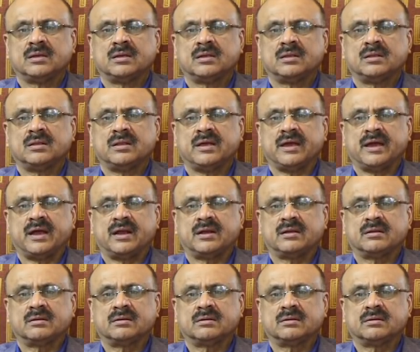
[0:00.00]
that
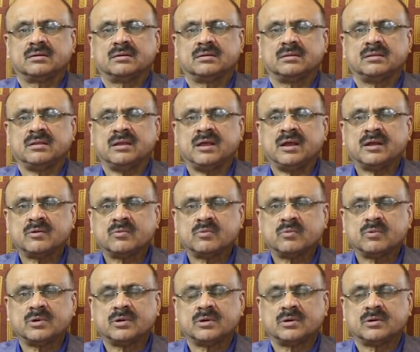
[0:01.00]

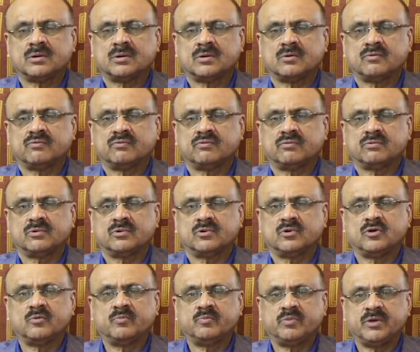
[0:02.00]
network of
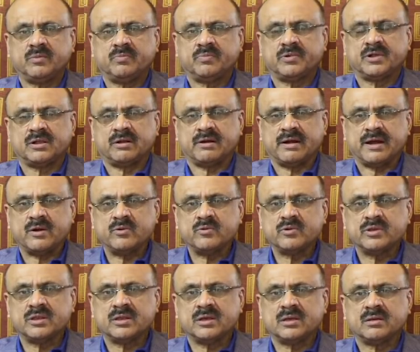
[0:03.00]
good people
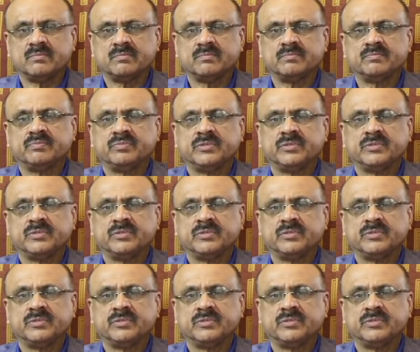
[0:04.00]
around them,